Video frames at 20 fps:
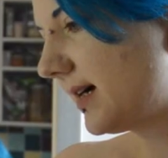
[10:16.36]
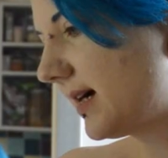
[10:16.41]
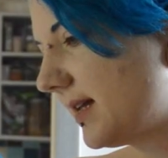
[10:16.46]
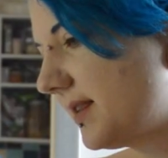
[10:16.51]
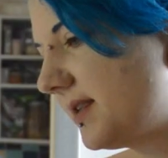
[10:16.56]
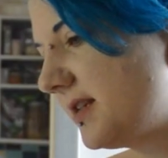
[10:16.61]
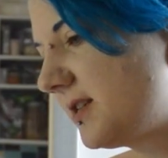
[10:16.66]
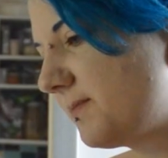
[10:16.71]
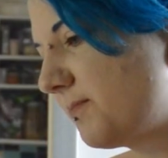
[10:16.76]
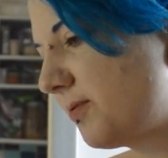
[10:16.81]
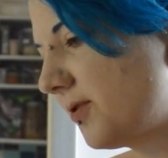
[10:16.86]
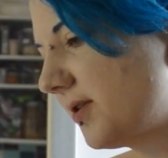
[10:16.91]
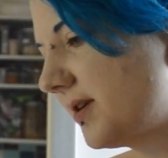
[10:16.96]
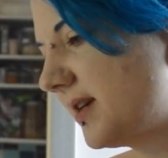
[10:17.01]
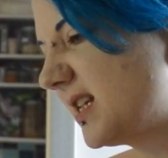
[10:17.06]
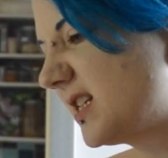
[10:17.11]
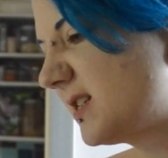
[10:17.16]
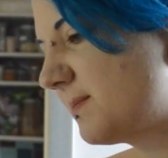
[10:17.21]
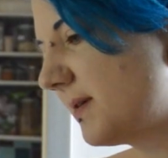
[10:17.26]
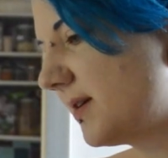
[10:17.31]
At this point,
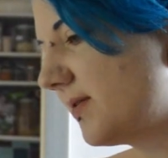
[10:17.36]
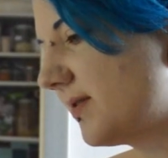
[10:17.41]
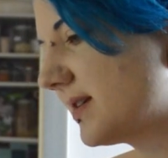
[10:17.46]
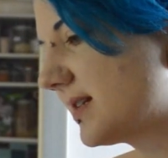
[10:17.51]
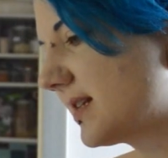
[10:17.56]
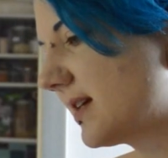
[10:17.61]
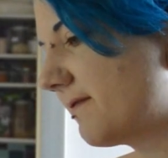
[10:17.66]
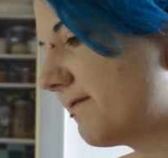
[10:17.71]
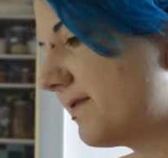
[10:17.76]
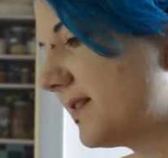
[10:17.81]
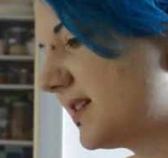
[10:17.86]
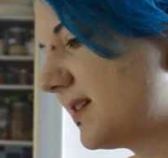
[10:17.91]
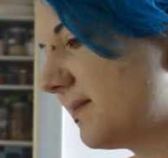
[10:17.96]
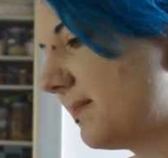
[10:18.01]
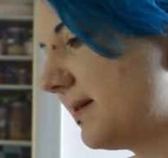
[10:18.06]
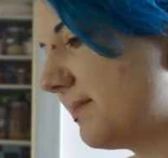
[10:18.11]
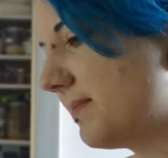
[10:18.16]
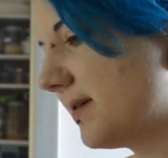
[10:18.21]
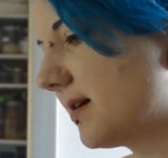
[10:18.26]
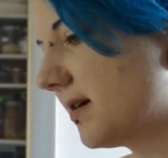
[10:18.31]
his spirits have
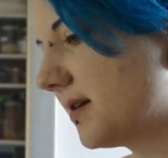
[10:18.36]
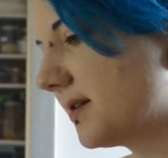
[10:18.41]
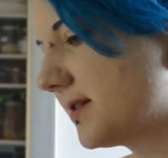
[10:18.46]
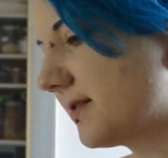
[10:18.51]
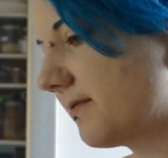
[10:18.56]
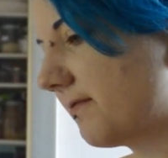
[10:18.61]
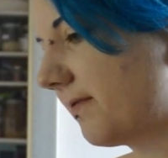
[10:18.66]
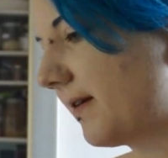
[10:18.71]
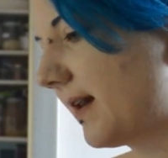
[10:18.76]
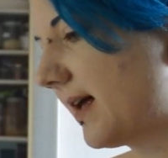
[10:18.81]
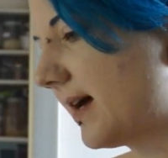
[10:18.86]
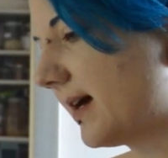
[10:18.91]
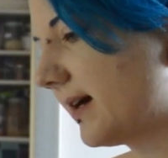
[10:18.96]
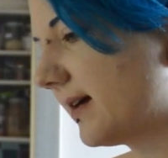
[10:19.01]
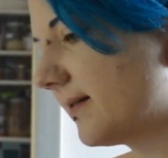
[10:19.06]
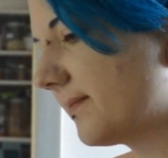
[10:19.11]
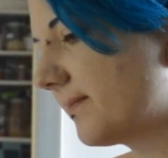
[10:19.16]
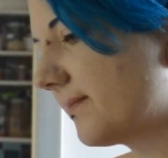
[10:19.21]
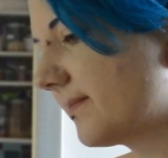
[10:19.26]
visibly begun to flag.